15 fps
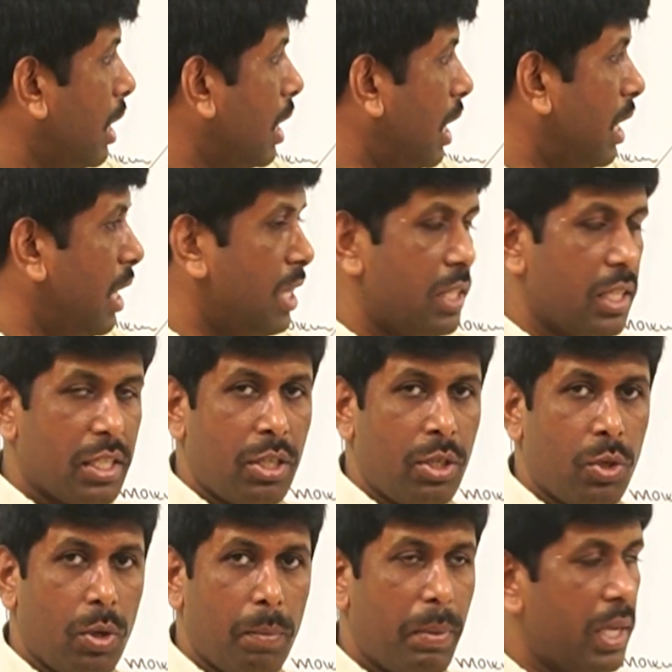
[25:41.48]

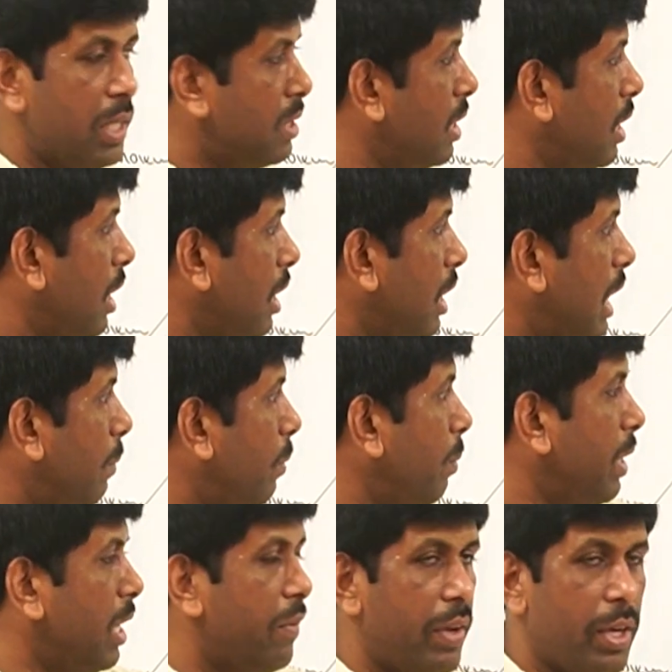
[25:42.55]
Condensation took place. The
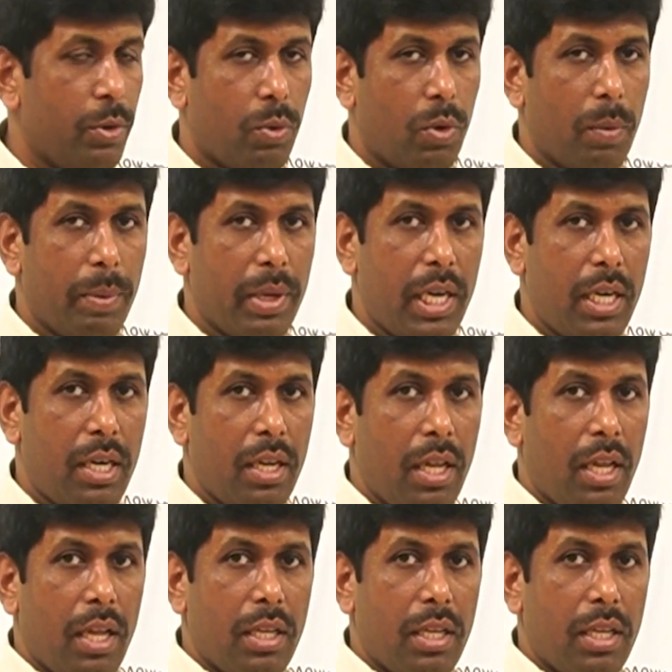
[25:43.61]
moment when you open it,